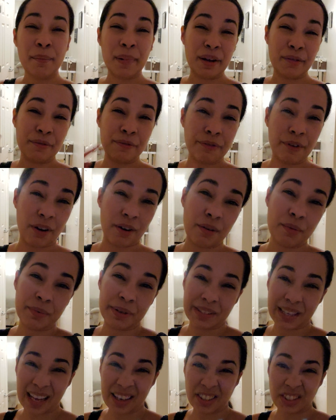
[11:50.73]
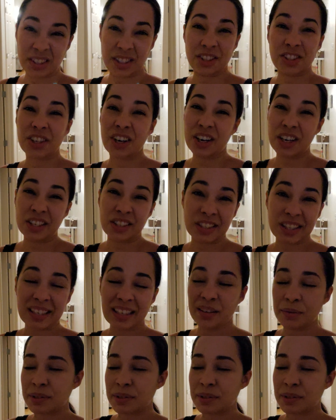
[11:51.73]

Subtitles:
my phone was actually charging.